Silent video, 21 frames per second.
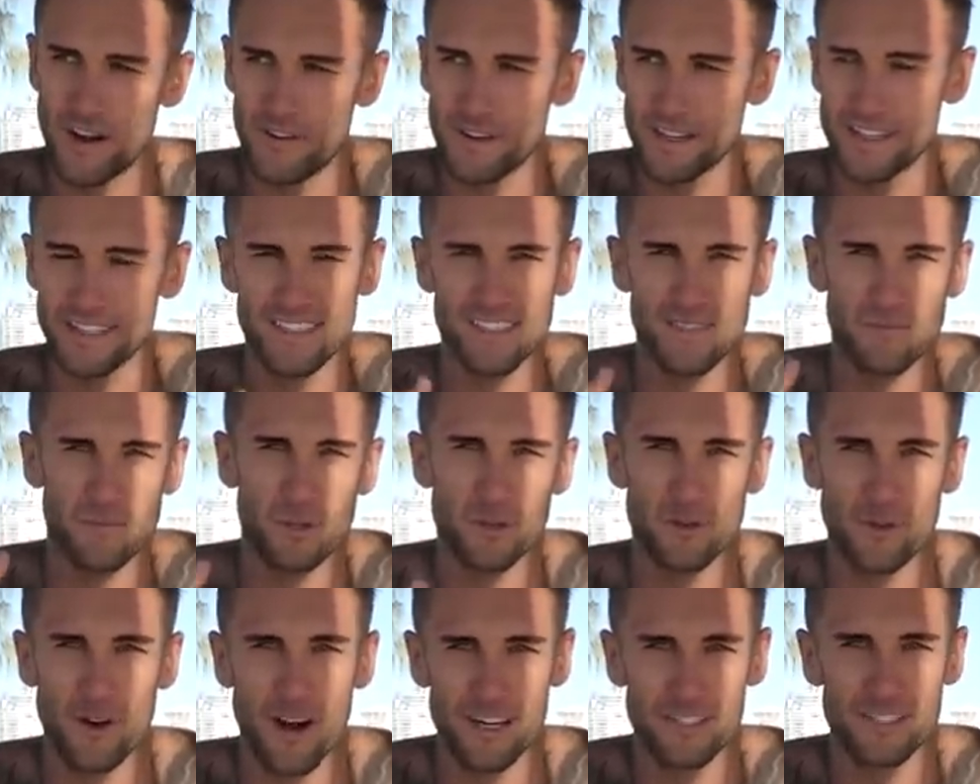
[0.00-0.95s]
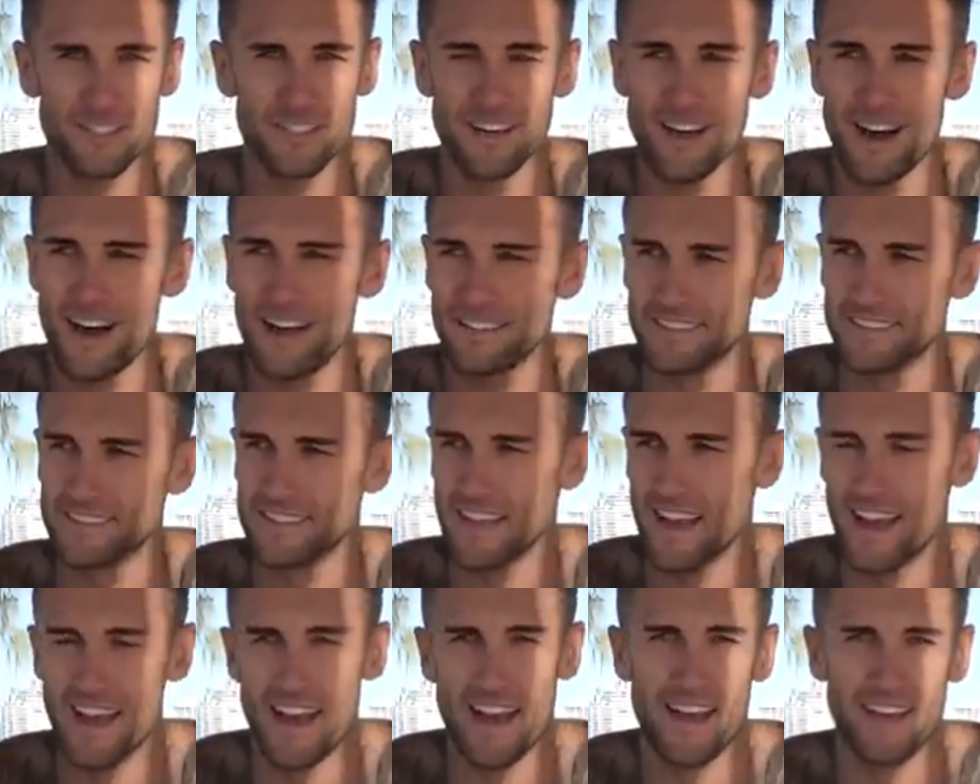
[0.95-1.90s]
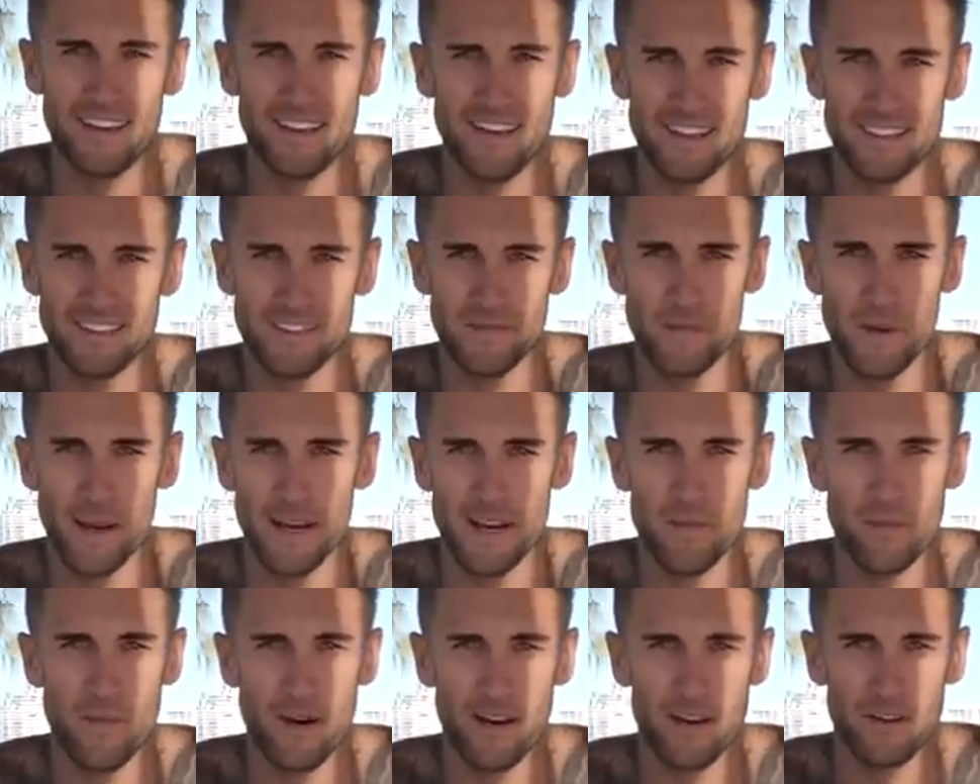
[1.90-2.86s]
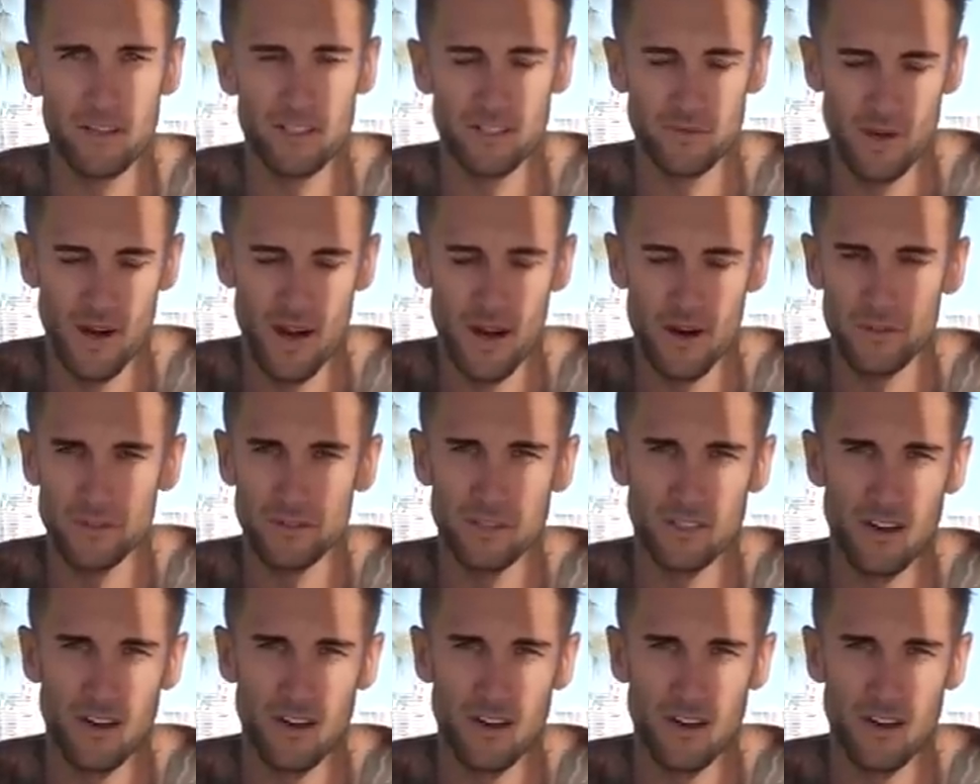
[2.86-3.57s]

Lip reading: I reckon some crushed nuts and some peanut butter as well.